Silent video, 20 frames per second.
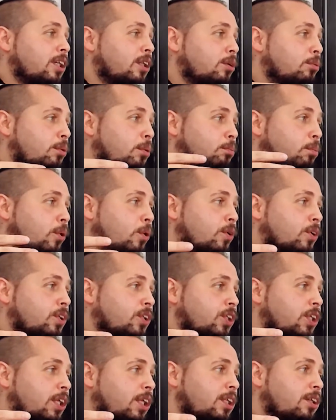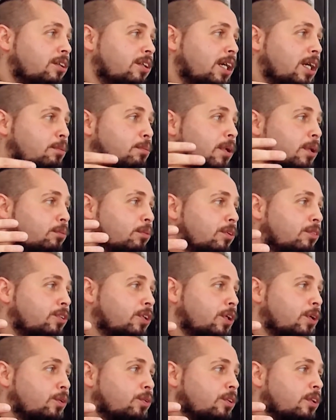that we box screen time in with
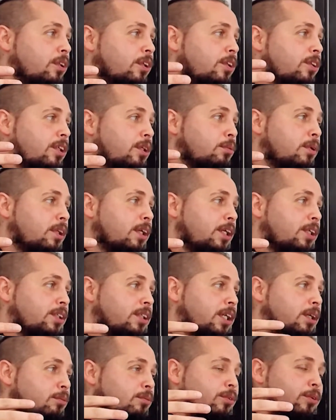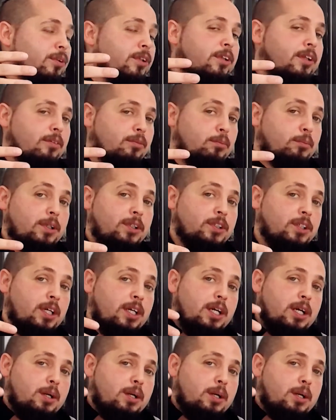children and demonise them through the different means.